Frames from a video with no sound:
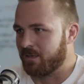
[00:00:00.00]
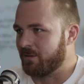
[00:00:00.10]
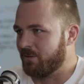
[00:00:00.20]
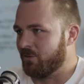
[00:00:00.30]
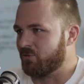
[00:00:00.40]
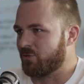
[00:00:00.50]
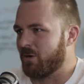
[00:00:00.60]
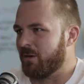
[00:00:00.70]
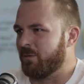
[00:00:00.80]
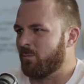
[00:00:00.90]
continued
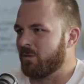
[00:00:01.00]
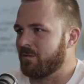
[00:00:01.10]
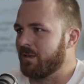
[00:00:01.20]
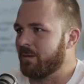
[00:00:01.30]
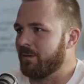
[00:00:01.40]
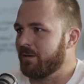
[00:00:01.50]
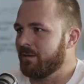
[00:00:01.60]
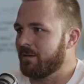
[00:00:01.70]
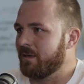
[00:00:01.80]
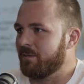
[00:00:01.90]
drive and want to get
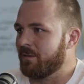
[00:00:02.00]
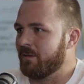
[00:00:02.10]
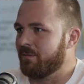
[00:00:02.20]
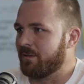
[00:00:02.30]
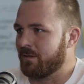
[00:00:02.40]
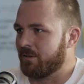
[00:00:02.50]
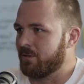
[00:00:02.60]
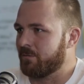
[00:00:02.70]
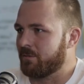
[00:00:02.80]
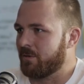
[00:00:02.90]
better. Never
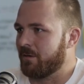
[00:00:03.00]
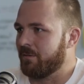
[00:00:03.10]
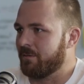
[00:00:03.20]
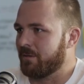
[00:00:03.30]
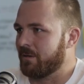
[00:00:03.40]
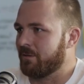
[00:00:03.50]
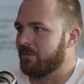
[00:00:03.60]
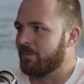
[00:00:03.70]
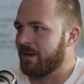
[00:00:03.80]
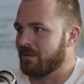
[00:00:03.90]
think you've arrived. Never think
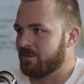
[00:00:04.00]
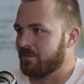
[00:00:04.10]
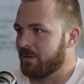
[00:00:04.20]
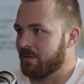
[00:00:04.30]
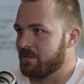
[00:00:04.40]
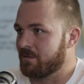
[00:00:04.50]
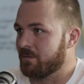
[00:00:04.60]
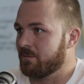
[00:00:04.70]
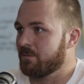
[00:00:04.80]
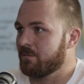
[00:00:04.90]
you're the master at any
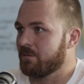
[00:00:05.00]
skill.